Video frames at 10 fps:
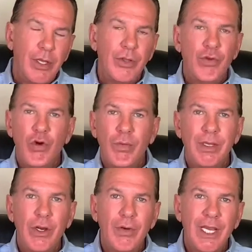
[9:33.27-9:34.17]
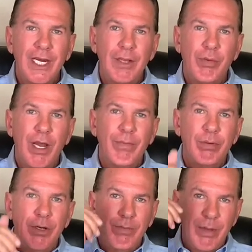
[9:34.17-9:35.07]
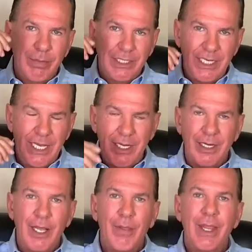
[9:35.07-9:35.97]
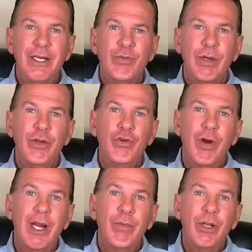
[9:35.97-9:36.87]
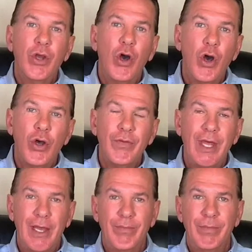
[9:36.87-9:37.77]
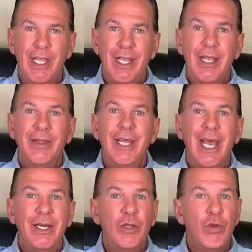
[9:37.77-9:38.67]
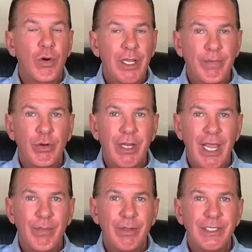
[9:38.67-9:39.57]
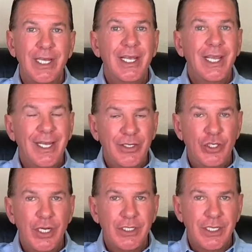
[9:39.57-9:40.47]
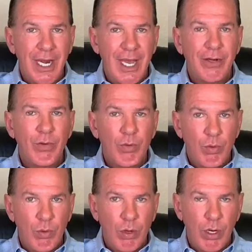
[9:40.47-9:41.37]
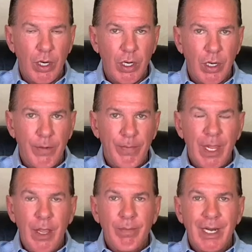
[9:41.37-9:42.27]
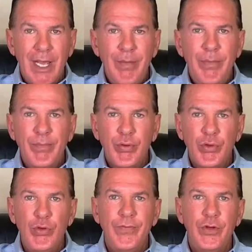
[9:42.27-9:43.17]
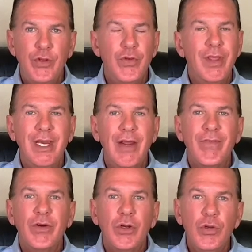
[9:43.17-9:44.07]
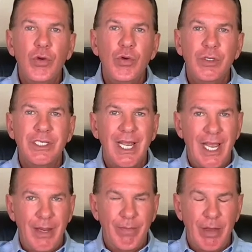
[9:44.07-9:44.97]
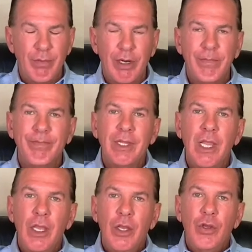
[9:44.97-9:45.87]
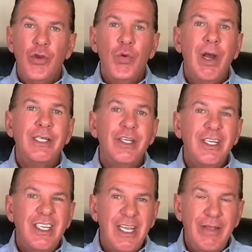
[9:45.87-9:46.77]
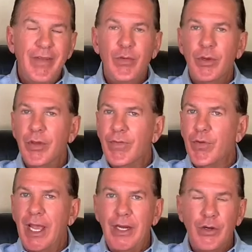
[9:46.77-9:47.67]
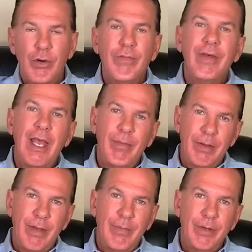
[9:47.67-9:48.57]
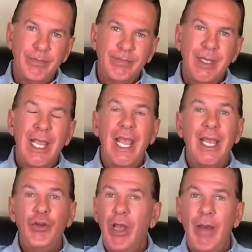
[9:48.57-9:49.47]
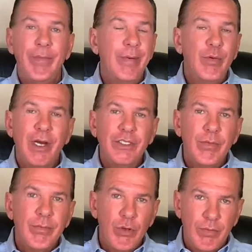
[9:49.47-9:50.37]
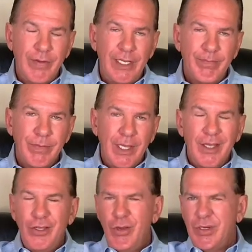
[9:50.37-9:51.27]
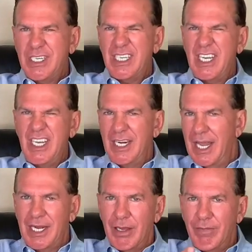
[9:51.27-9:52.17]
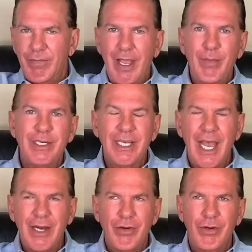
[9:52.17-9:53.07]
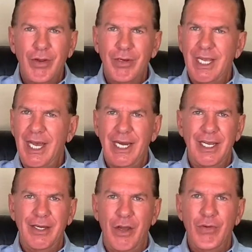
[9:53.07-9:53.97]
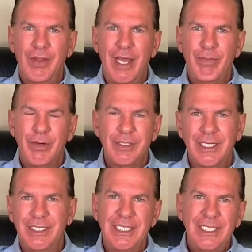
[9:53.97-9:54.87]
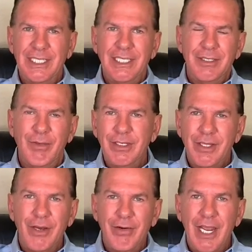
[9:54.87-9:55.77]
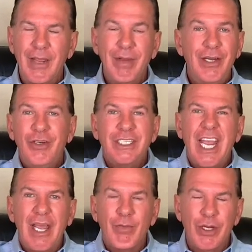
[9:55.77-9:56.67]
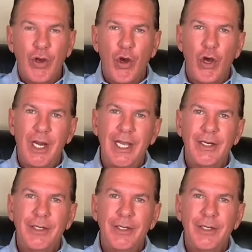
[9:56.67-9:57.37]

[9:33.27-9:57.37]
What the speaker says: You normally don't get any problem putting memories in. It's when you try to recall them that your hippocampus can just not work. But let me prove to you that never lose a memory. You're watching TV with a friend or a family member, and you happen to watch a movie. You see like a famous actor, and you go, God, I know that person. What's their name? And you just can't recall it.